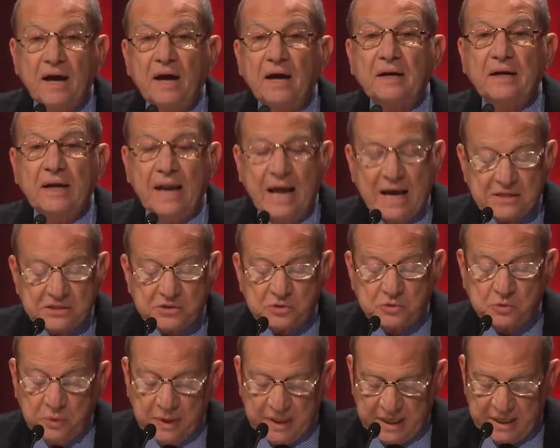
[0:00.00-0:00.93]
Last
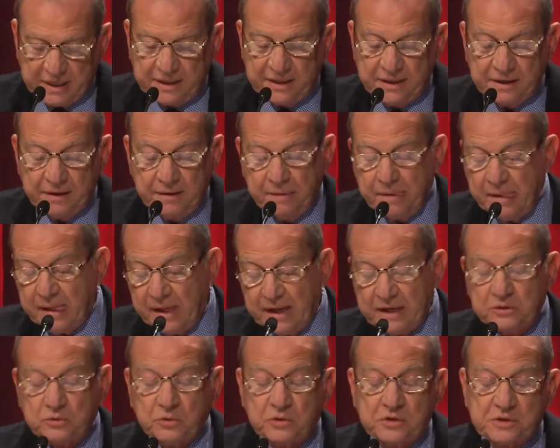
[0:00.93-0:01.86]
week,
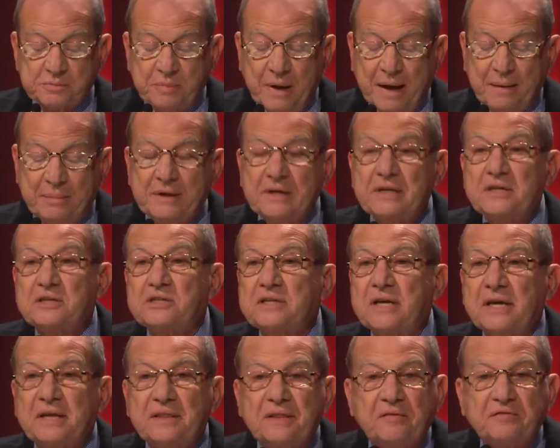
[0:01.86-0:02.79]
it was published
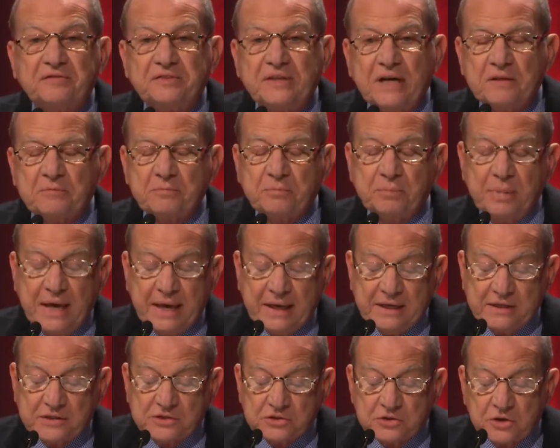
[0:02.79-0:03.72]
in the front
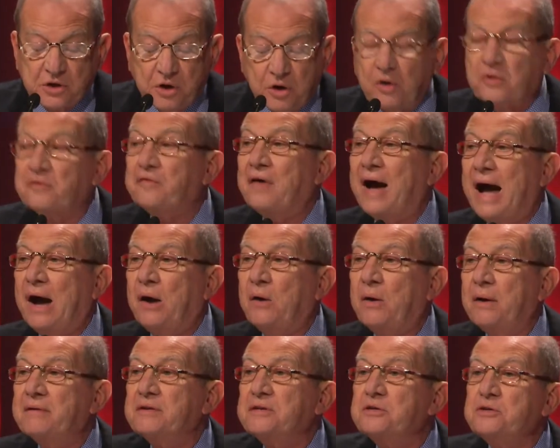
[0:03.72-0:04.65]
page of
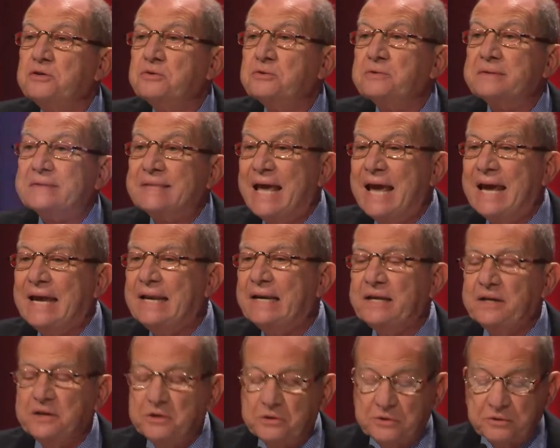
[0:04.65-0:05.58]
our
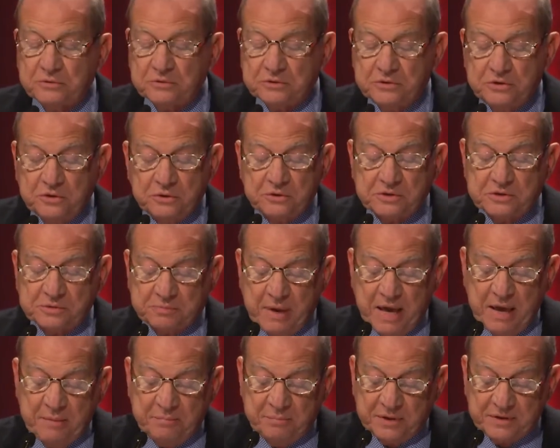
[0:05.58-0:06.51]
daily
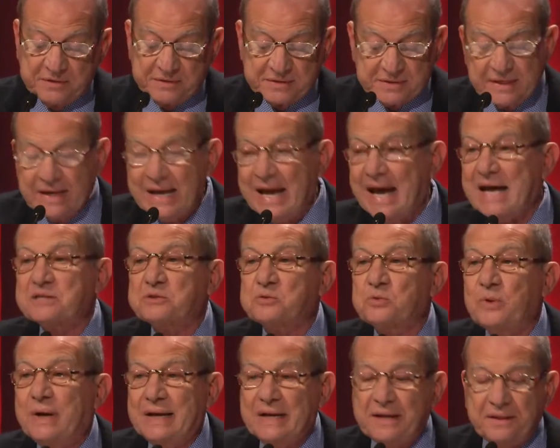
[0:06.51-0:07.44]
newspapers, as
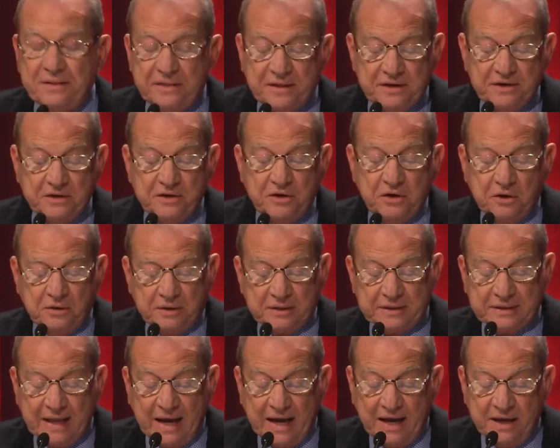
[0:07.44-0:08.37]
well in the New York
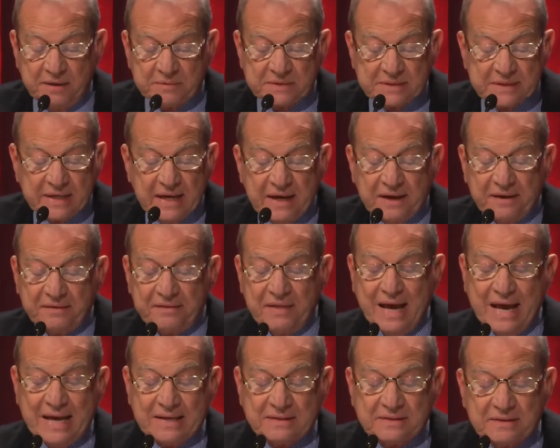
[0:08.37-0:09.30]
Times,
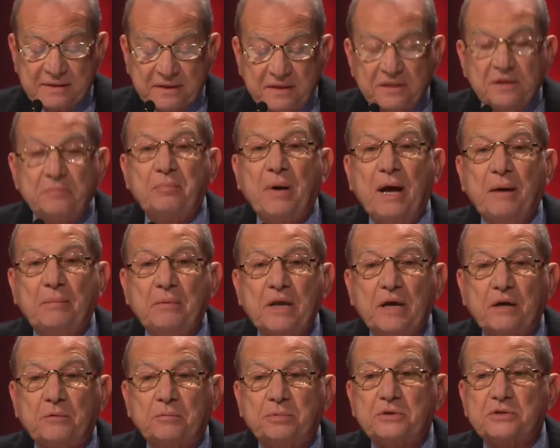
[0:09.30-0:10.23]
that the
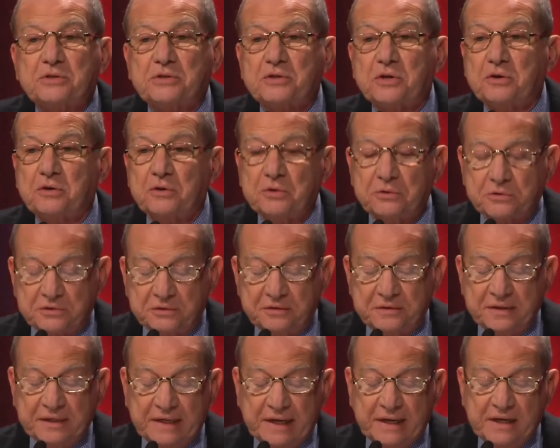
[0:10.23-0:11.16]
public prosecutor
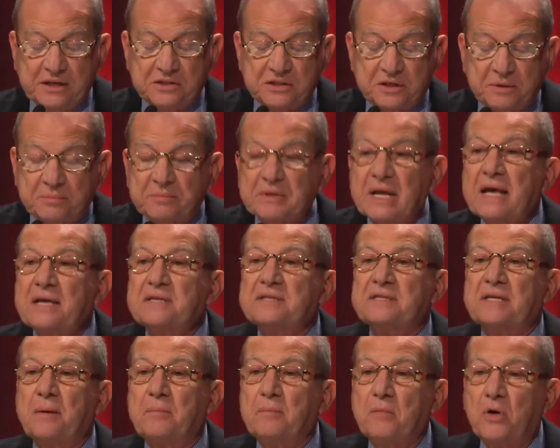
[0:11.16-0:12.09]
in Egypt
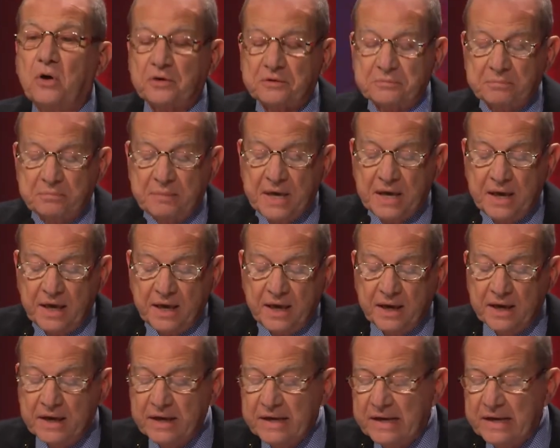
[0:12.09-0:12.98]
summoned me